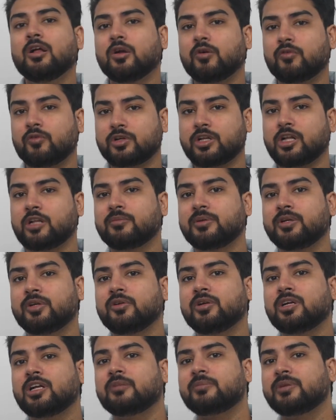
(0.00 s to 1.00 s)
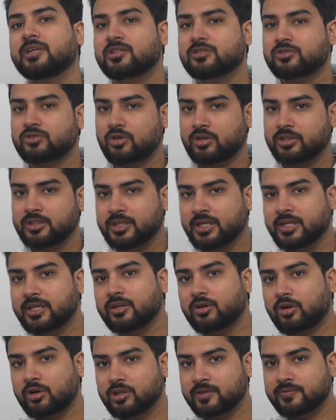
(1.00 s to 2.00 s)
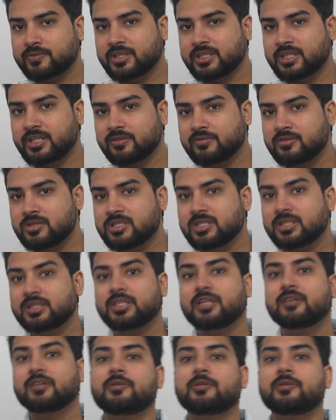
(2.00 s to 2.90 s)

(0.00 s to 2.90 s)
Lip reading: What I'll be doing, I'll be consolidating all of the keywords and